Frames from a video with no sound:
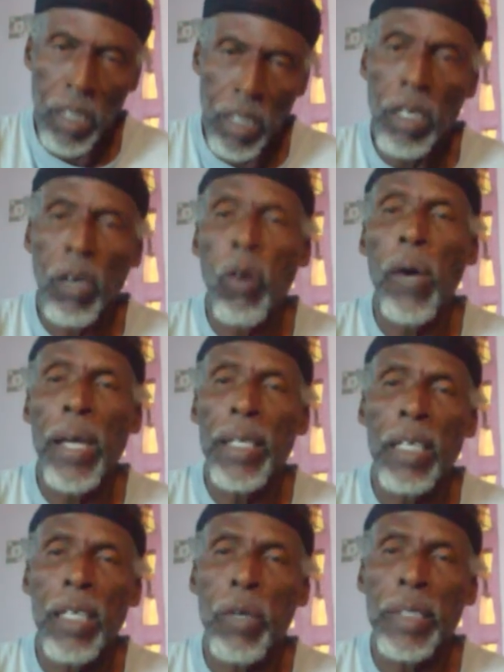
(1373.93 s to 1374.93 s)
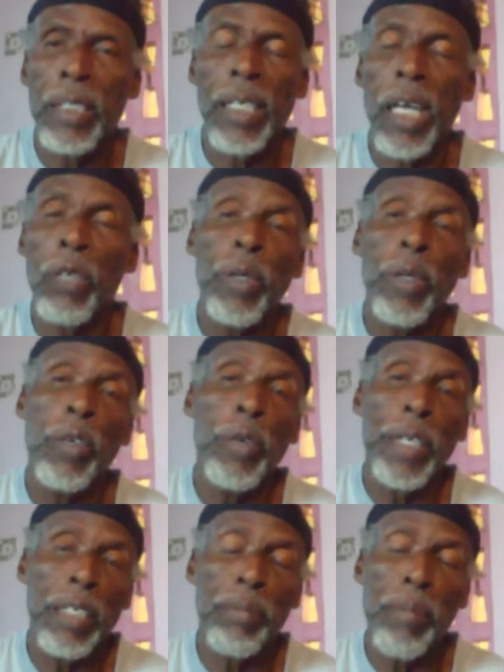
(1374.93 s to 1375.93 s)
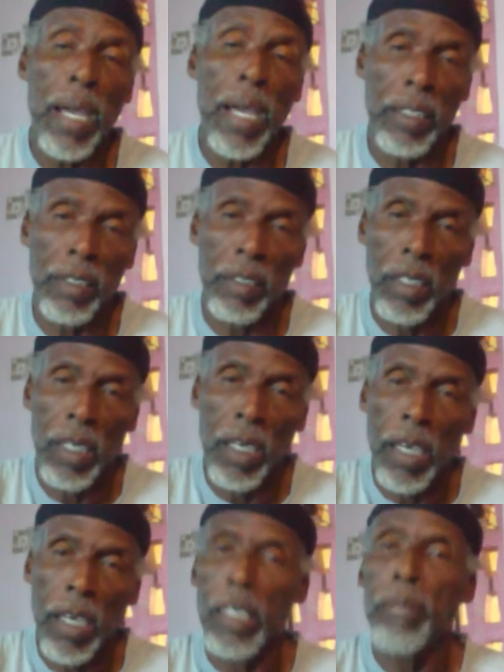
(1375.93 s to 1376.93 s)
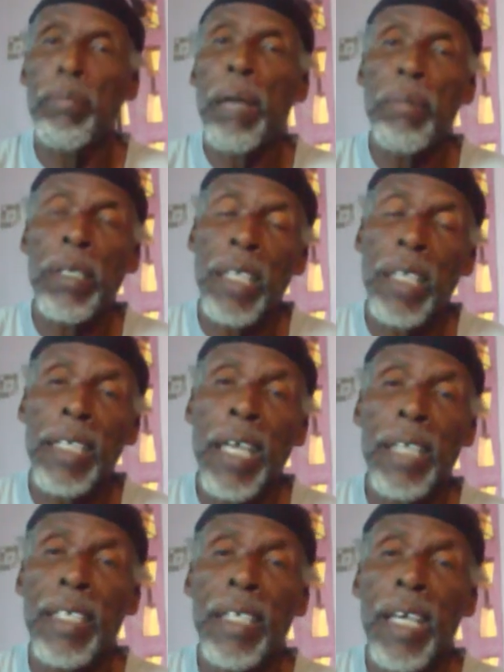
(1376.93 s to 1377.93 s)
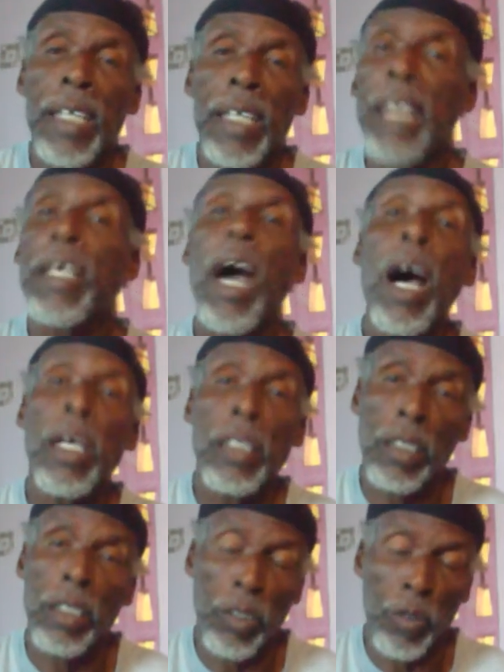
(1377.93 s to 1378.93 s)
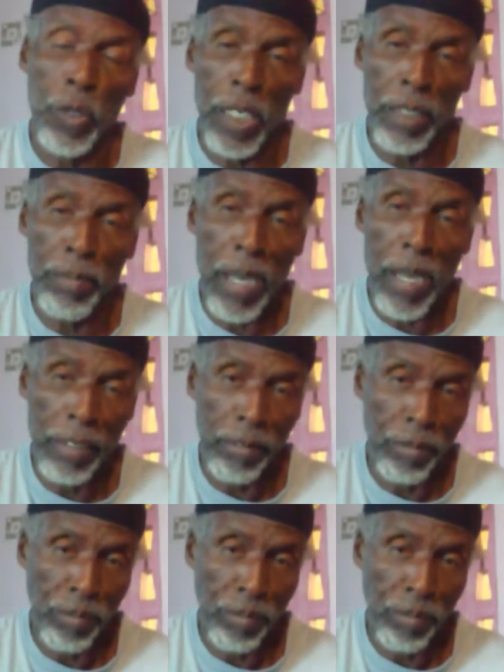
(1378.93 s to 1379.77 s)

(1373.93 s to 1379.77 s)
In the Quran, it was said that we created man. In the Bible, it said, let us create man.